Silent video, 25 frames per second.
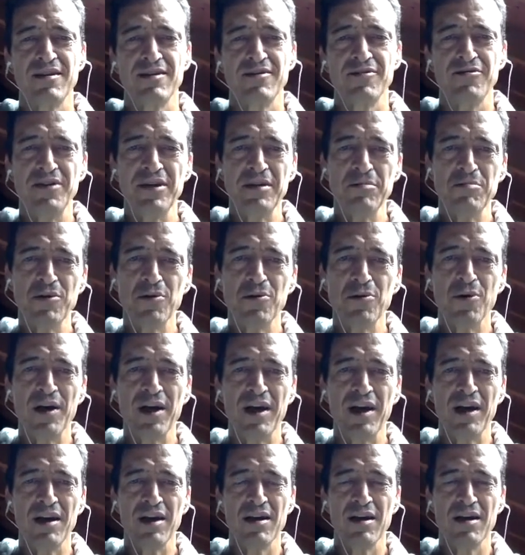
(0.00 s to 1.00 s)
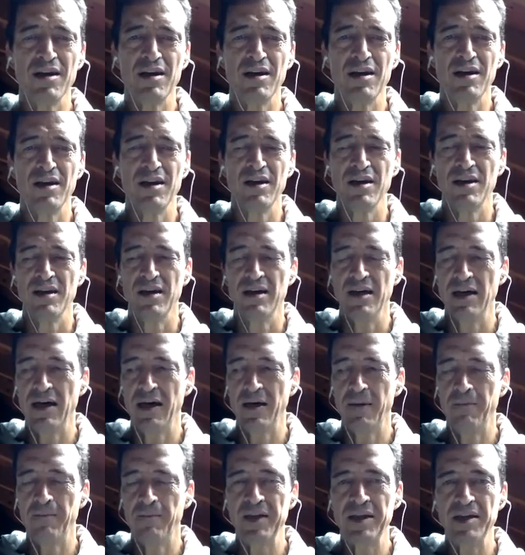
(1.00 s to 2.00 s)
Dream away.
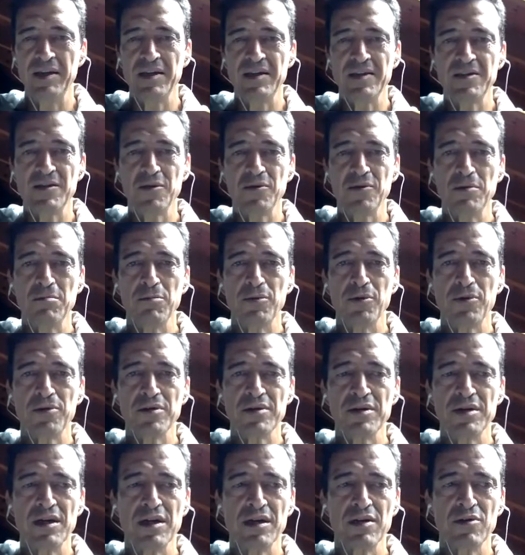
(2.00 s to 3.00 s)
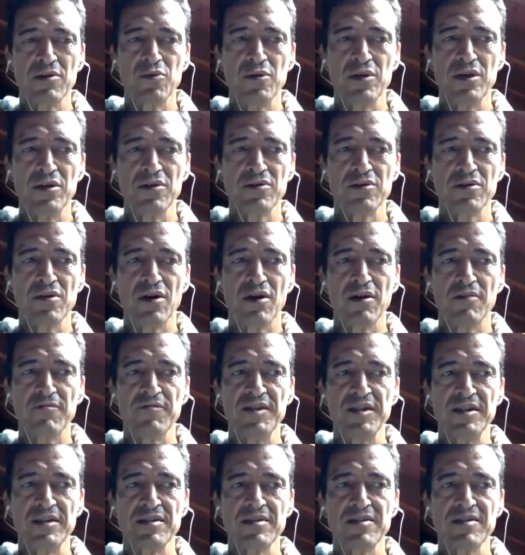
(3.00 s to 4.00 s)
It is so important, and we don't
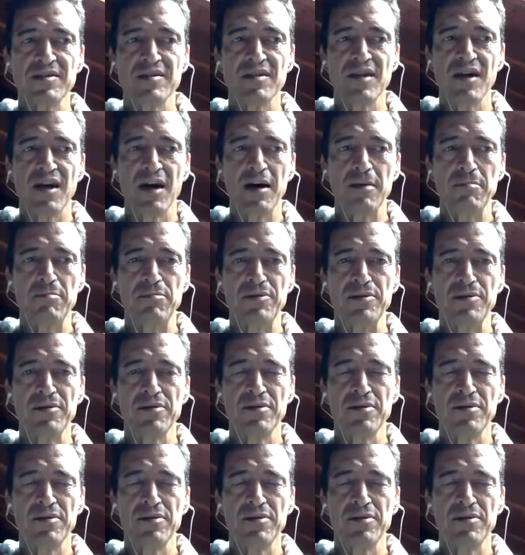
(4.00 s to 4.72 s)
often stop